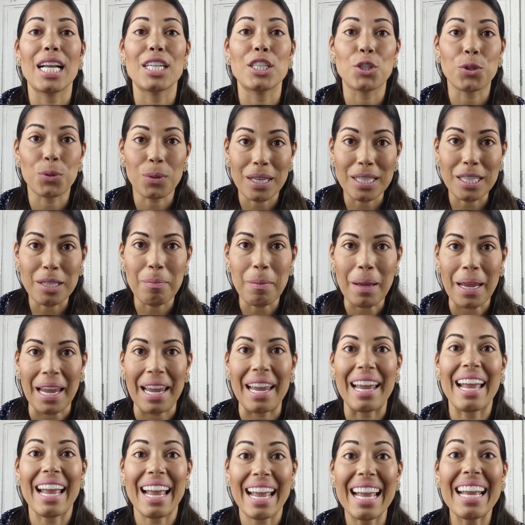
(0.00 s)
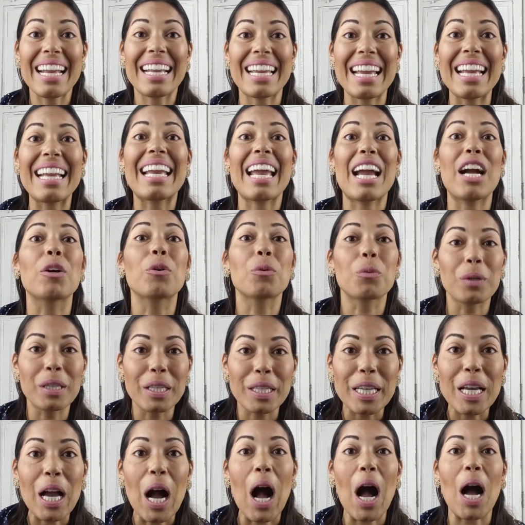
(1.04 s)
Trust me, it can get
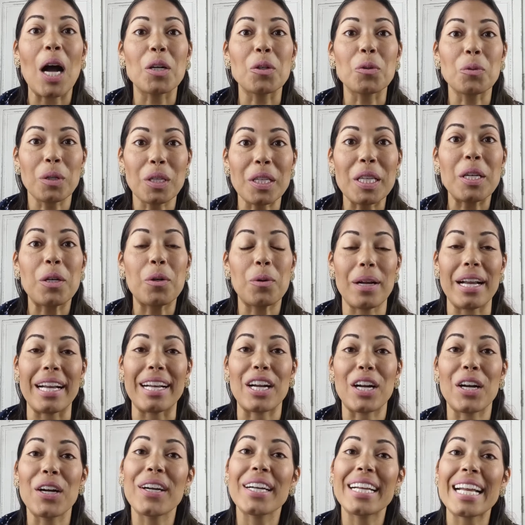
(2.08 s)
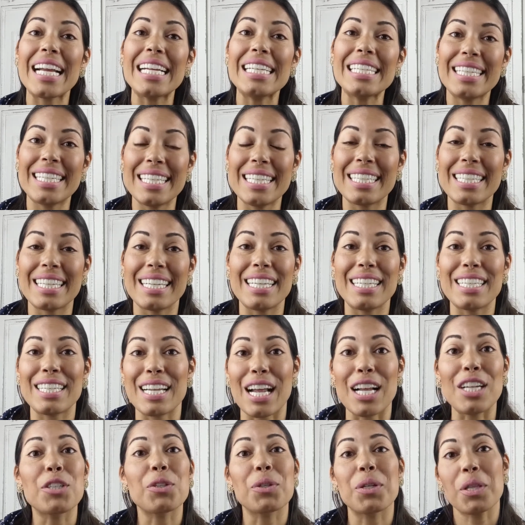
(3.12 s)
really hot really quick. Hurricane season is
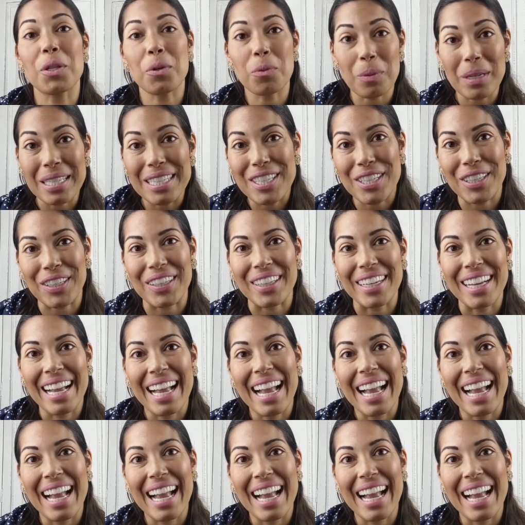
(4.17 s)
not during the winter.